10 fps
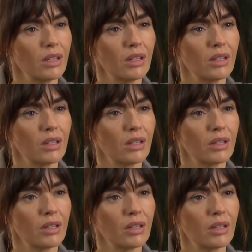He's
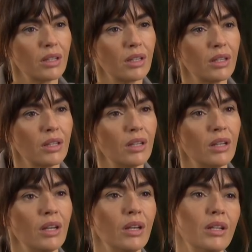been nothing but good
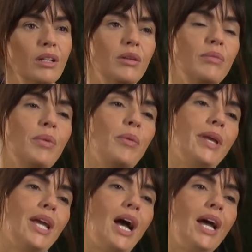to us.
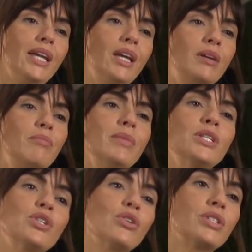Bobby, I
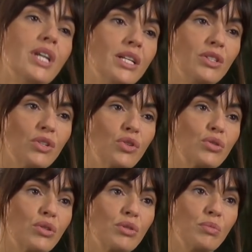miss your dad
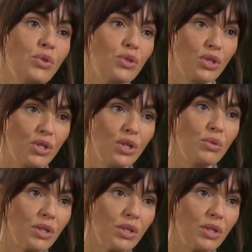just as much as you